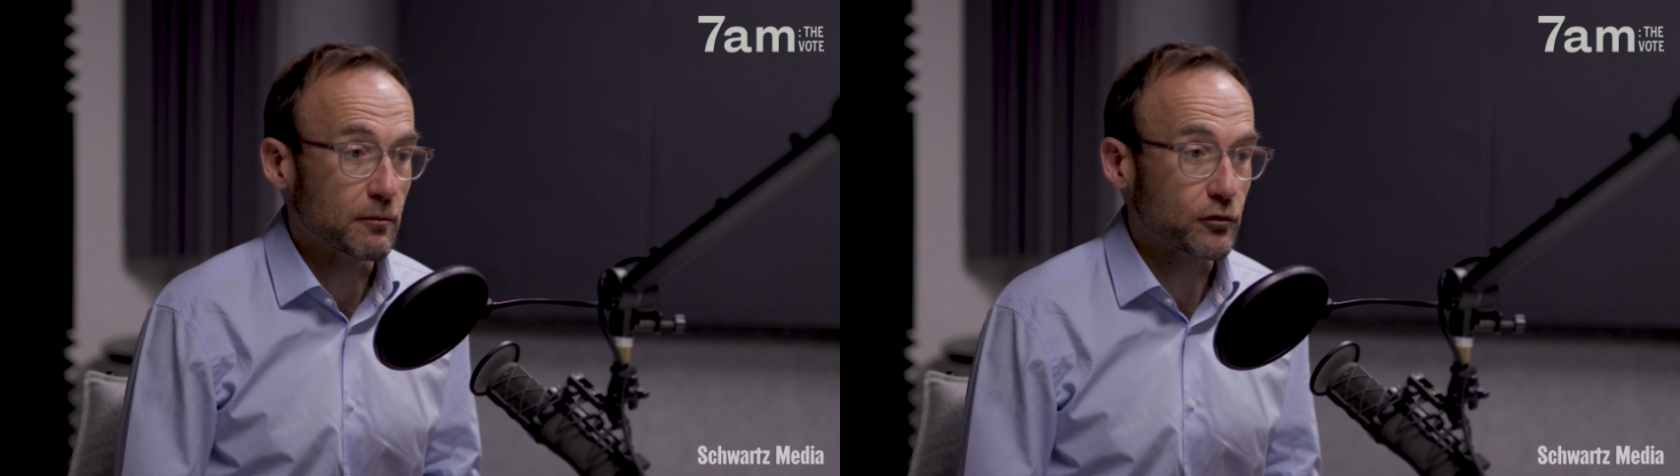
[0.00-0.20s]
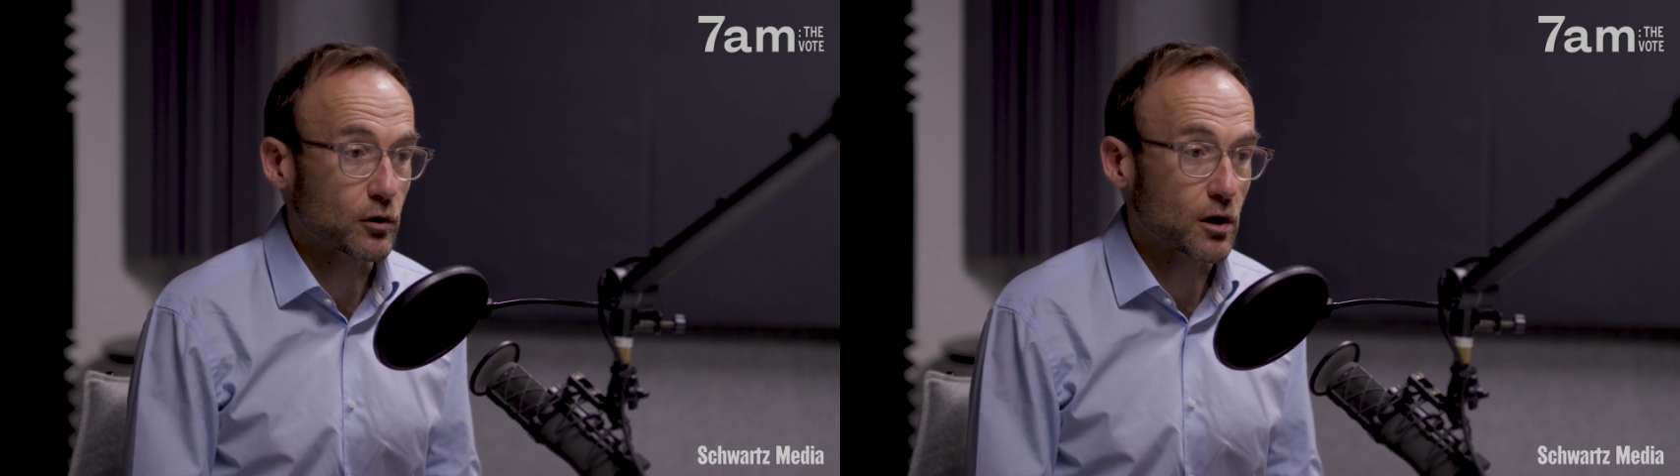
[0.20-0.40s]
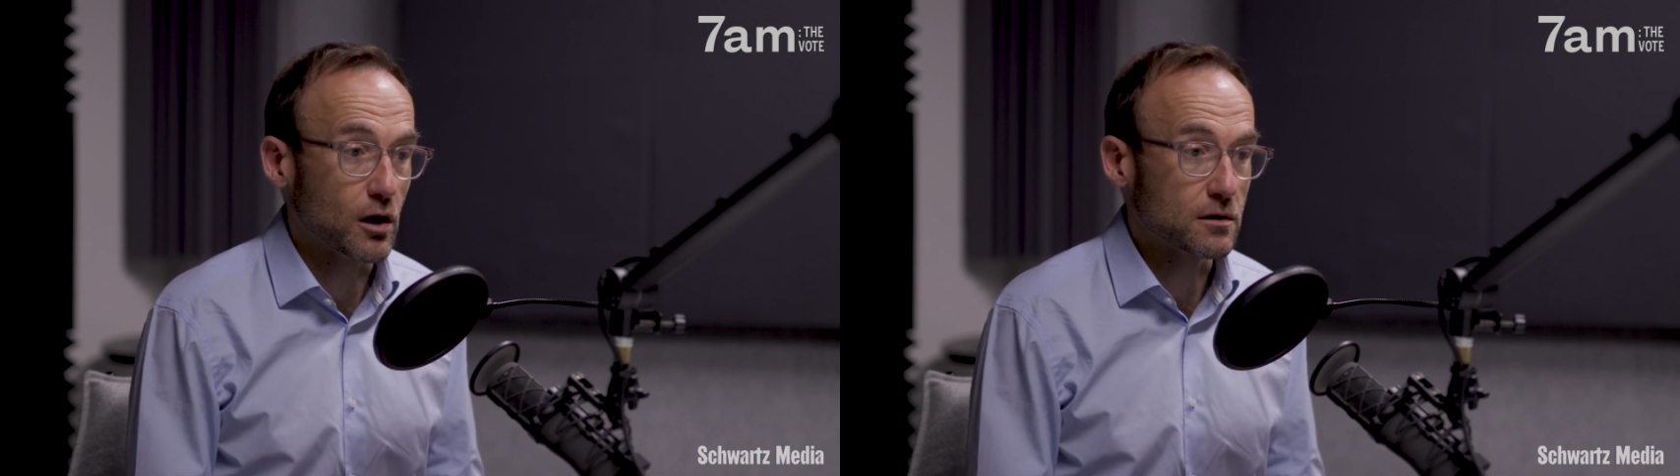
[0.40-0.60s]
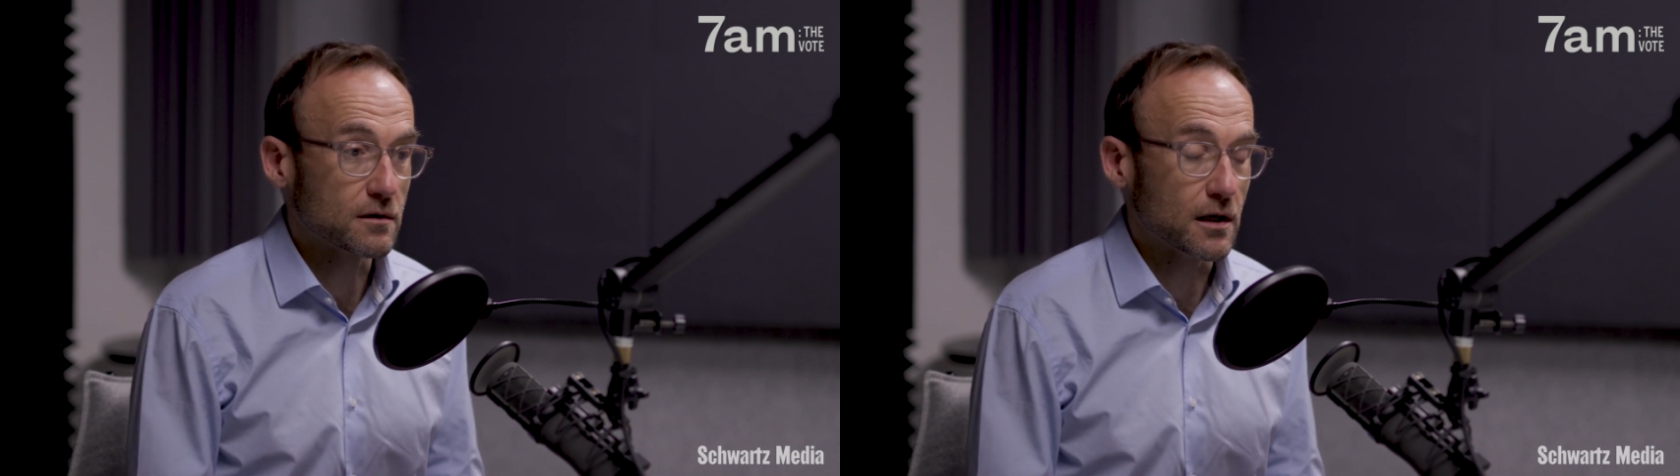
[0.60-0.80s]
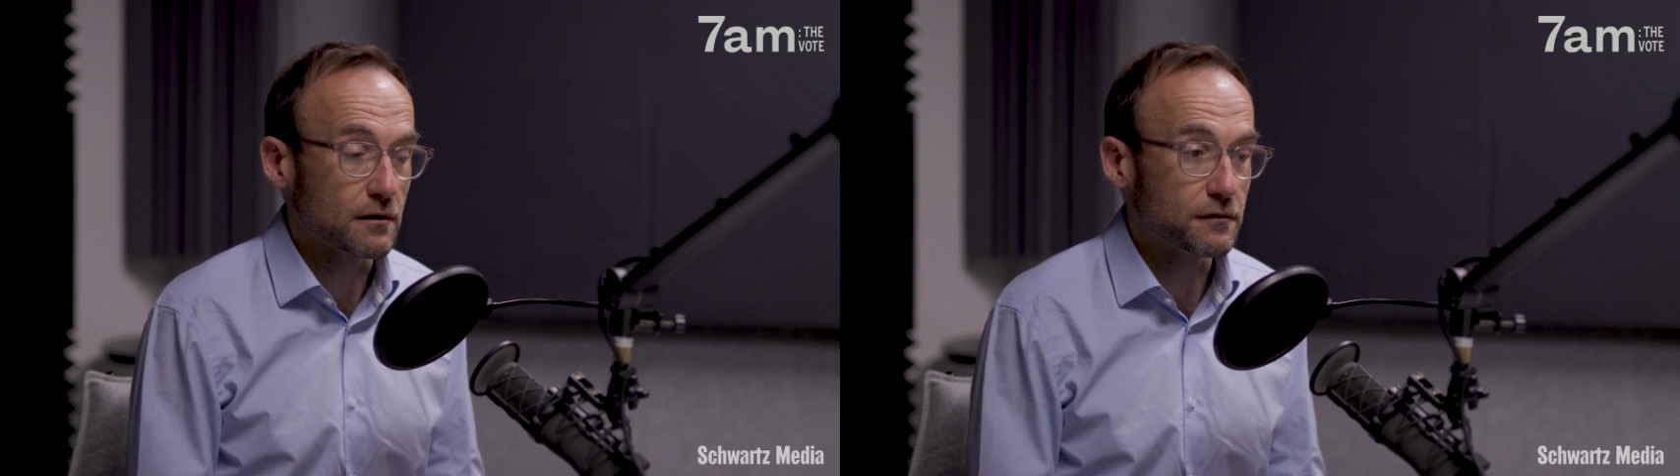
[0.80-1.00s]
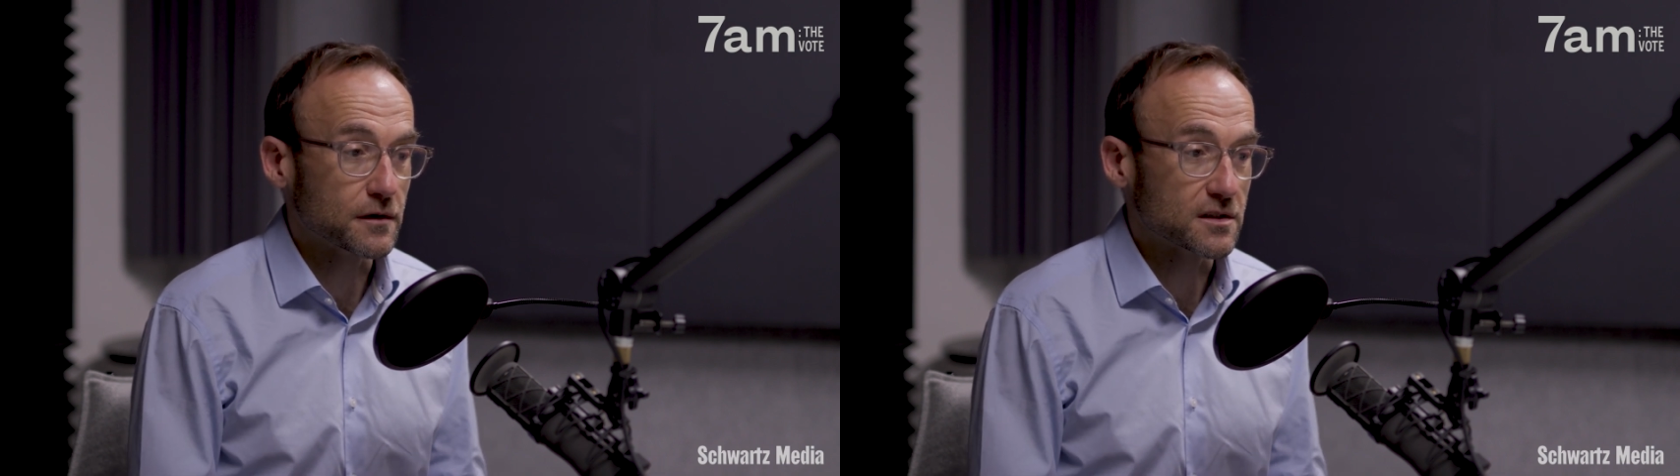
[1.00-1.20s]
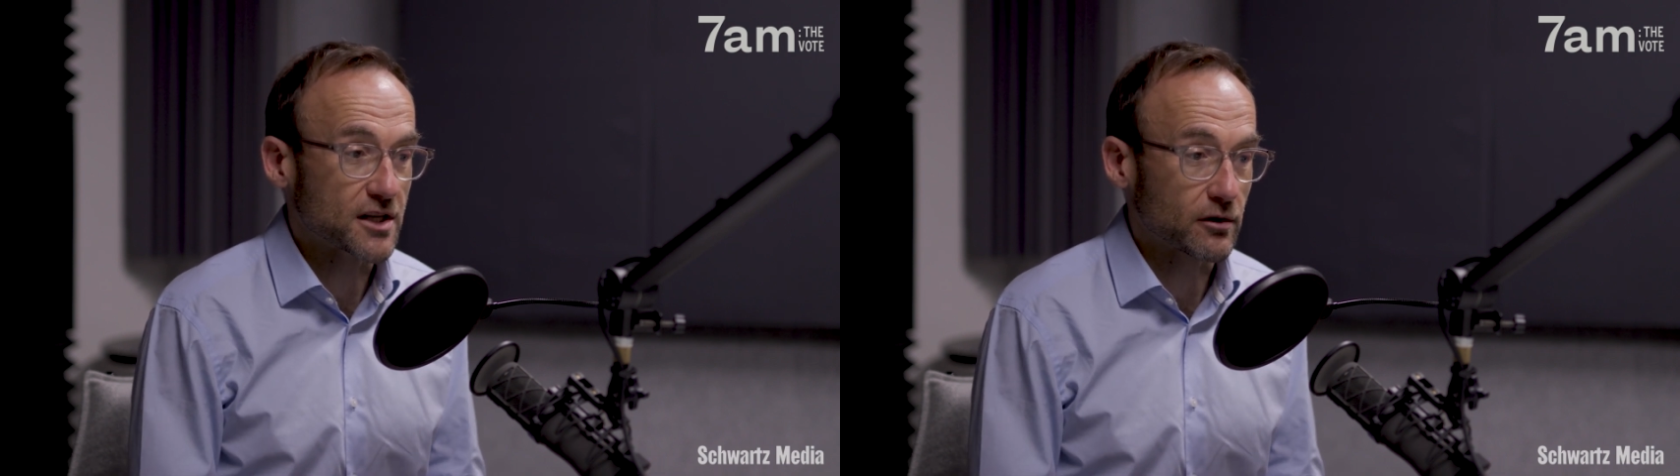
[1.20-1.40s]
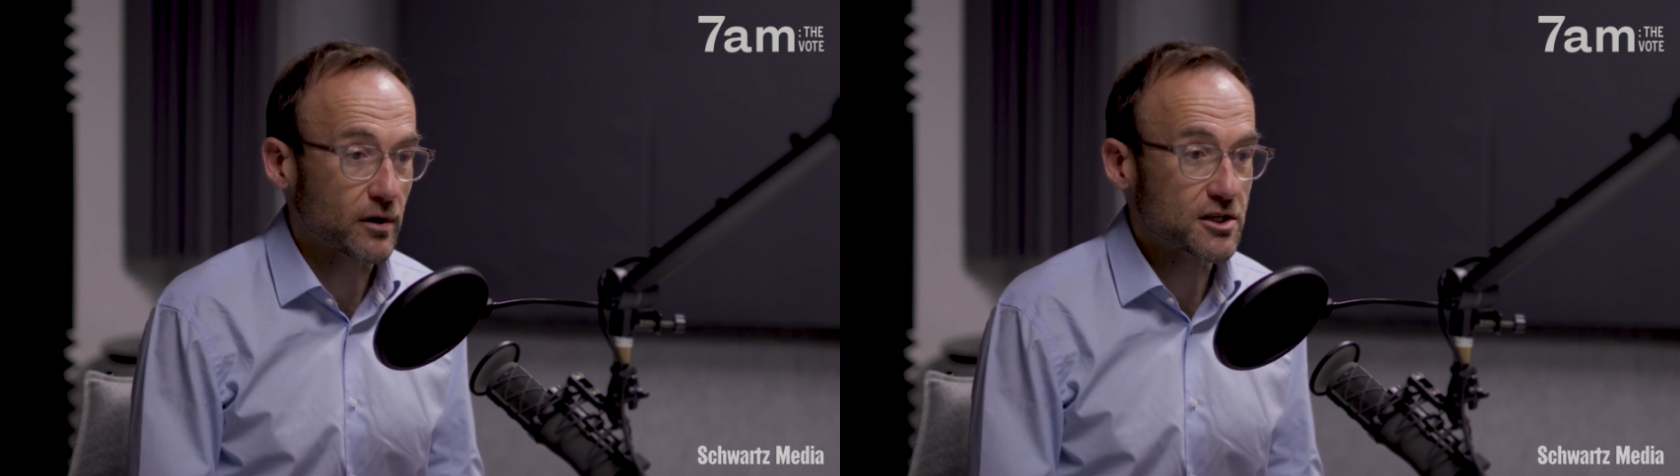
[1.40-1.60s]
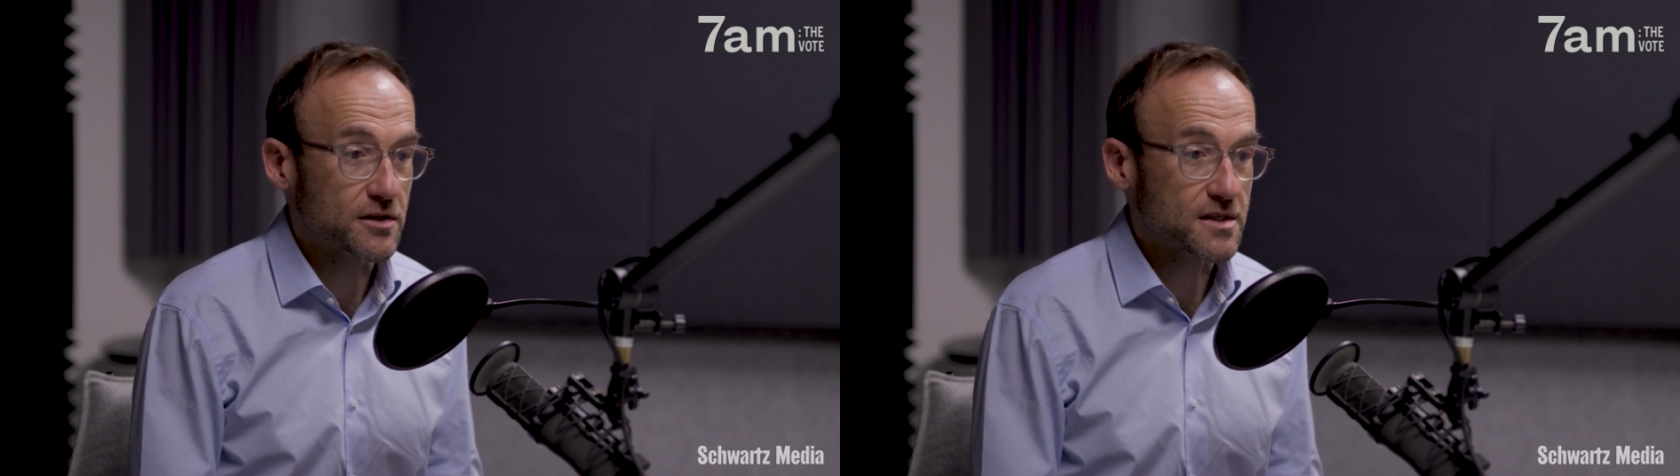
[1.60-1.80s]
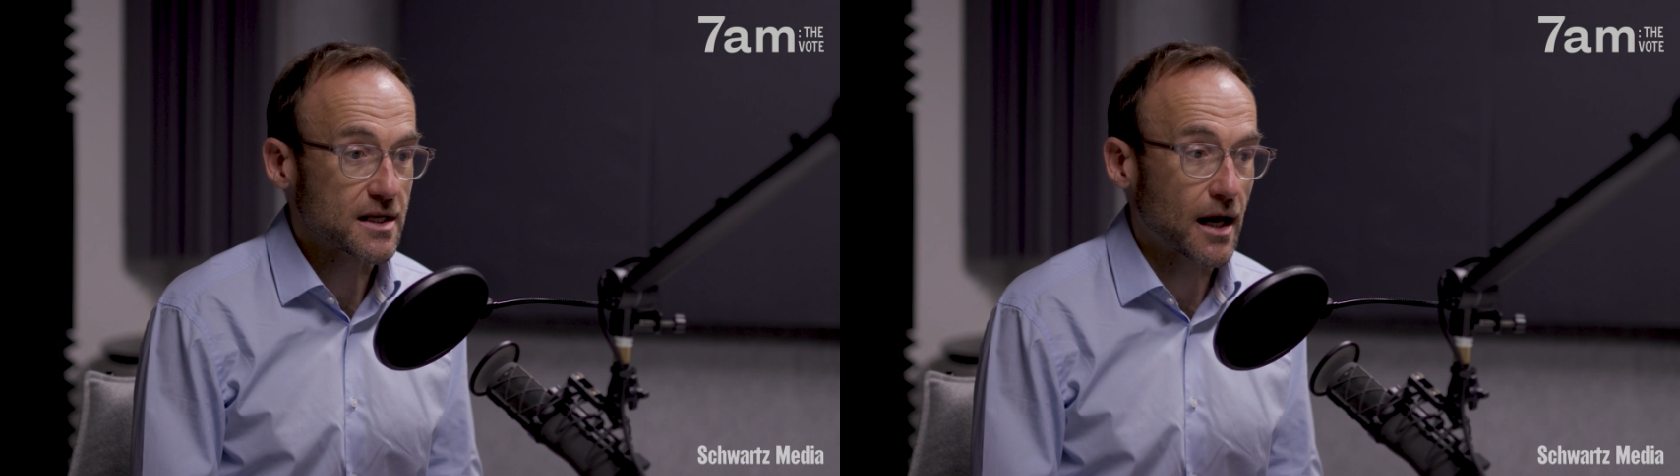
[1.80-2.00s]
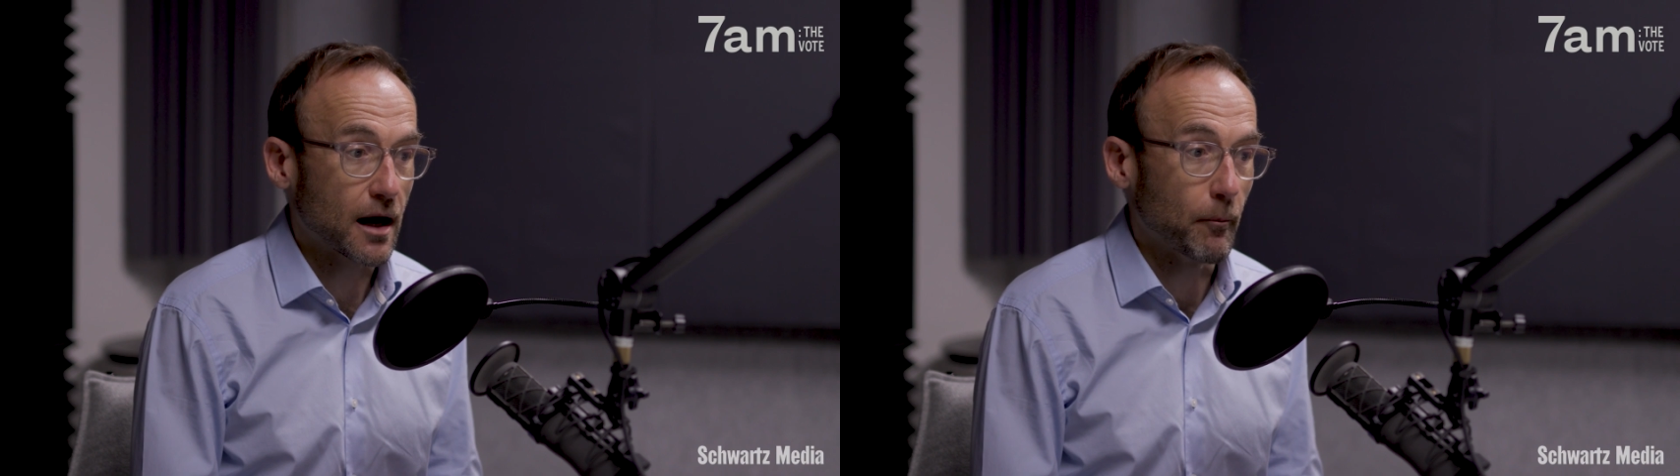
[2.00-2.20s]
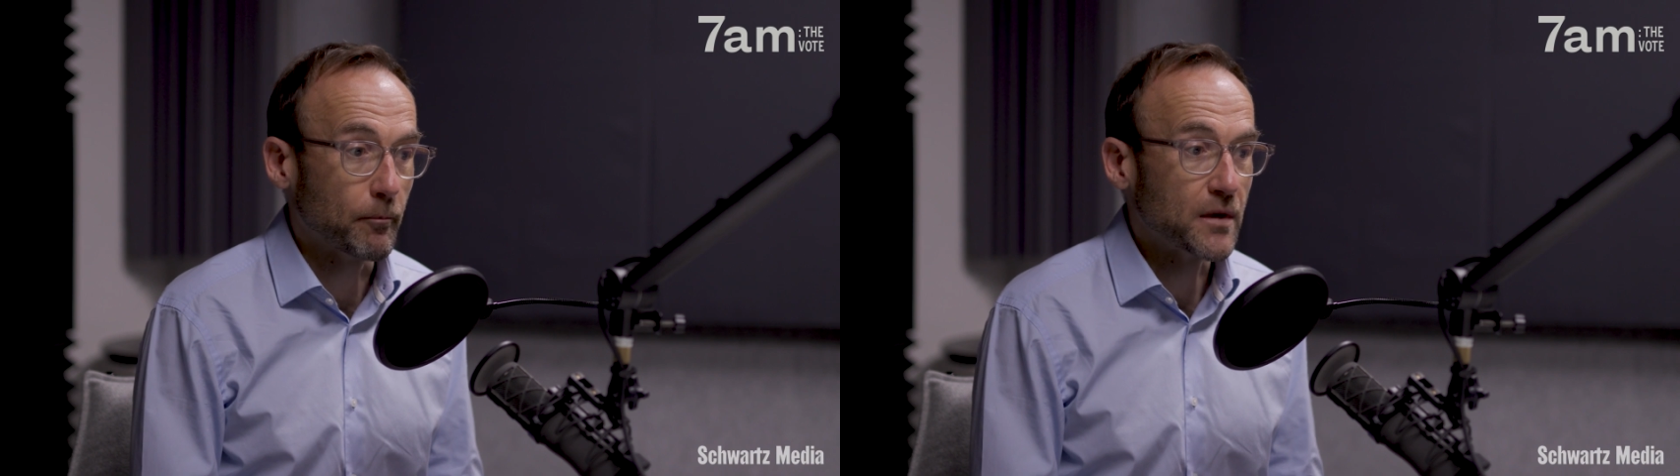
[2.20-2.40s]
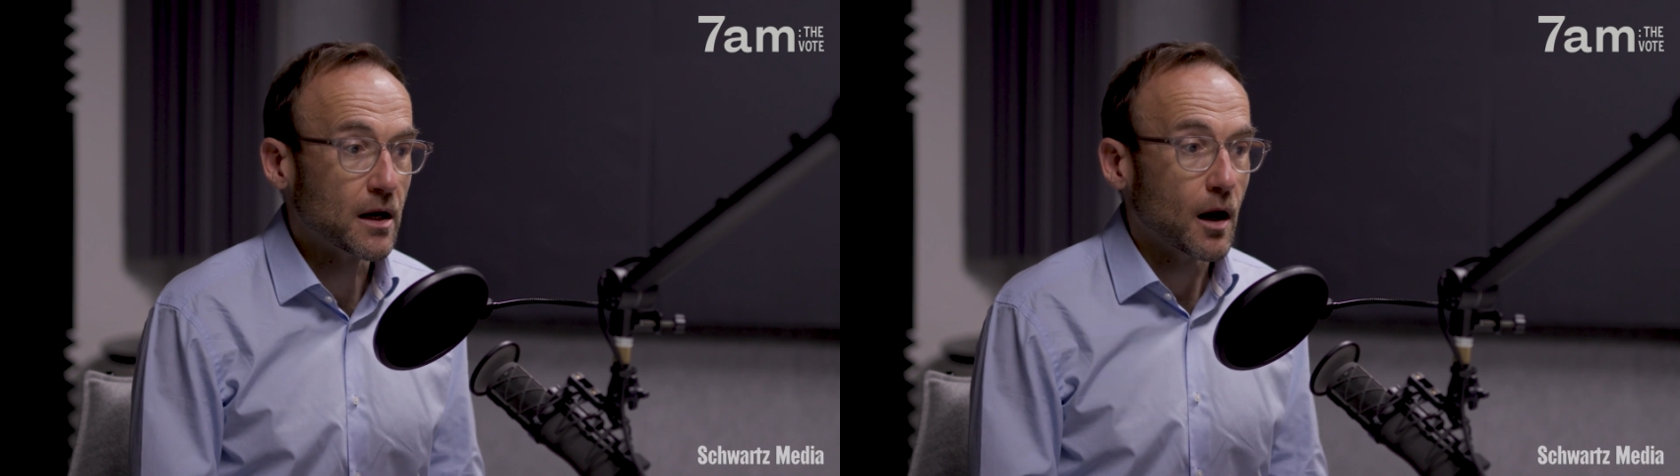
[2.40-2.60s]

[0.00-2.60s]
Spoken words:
for generations to come.